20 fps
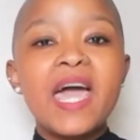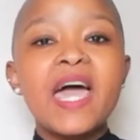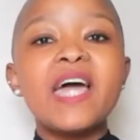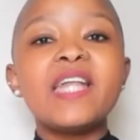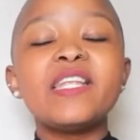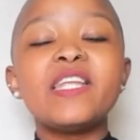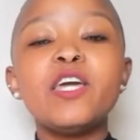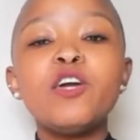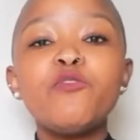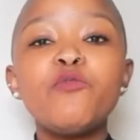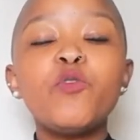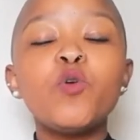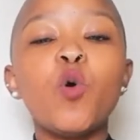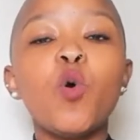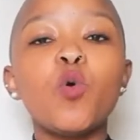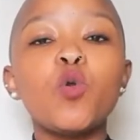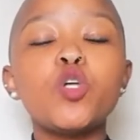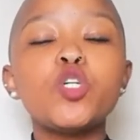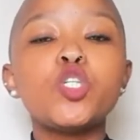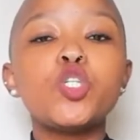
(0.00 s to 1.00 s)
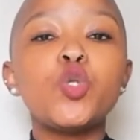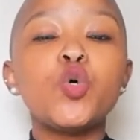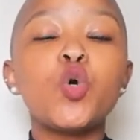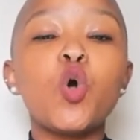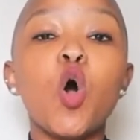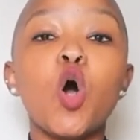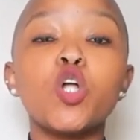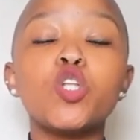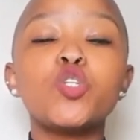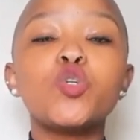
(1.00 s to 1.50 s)
And if we always
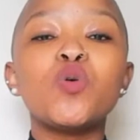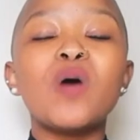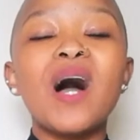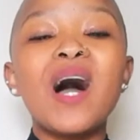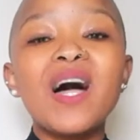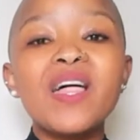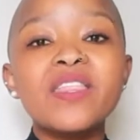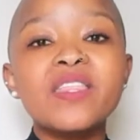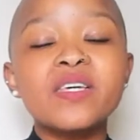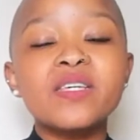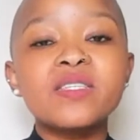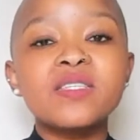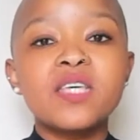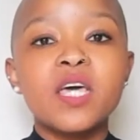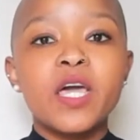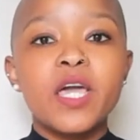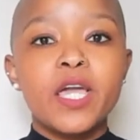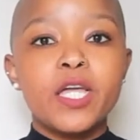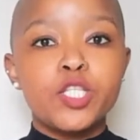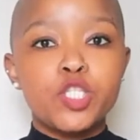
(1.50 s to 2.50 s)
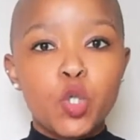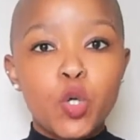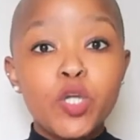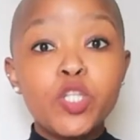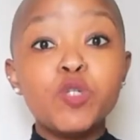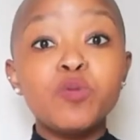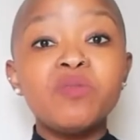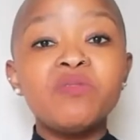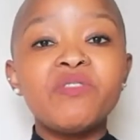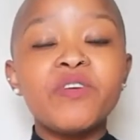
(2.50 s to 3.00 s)
look on to others, it's
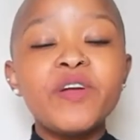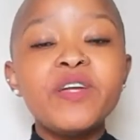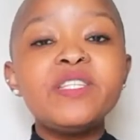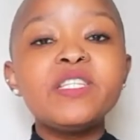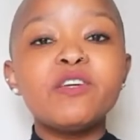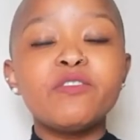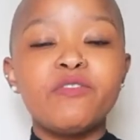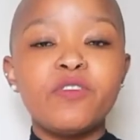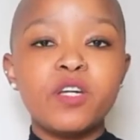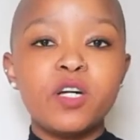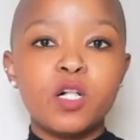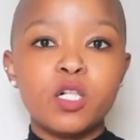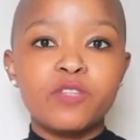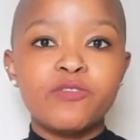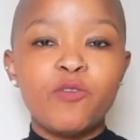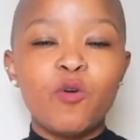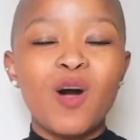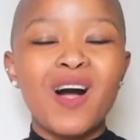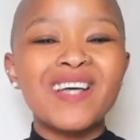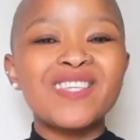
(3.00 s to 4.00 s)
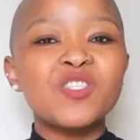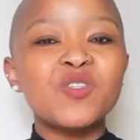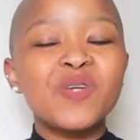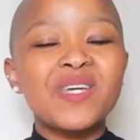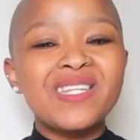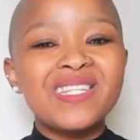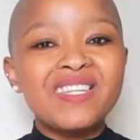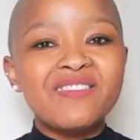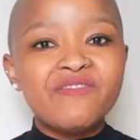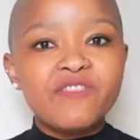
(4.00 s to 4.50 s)
going to be very difficult for us to
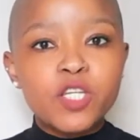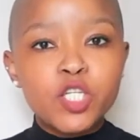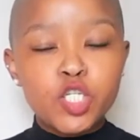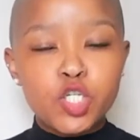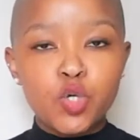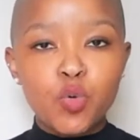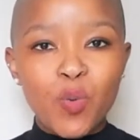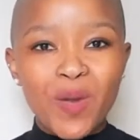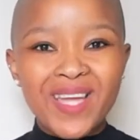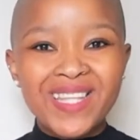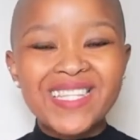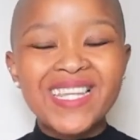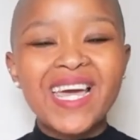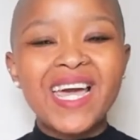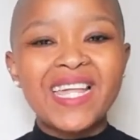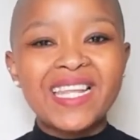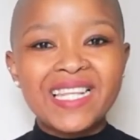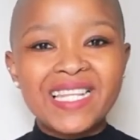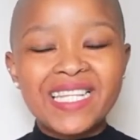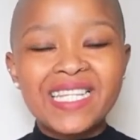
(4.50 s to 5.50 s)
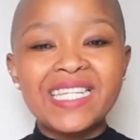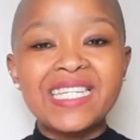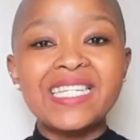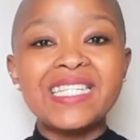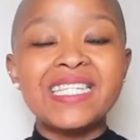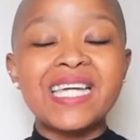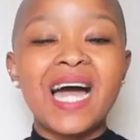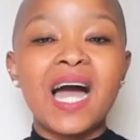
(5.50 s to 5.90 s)
individuate and lead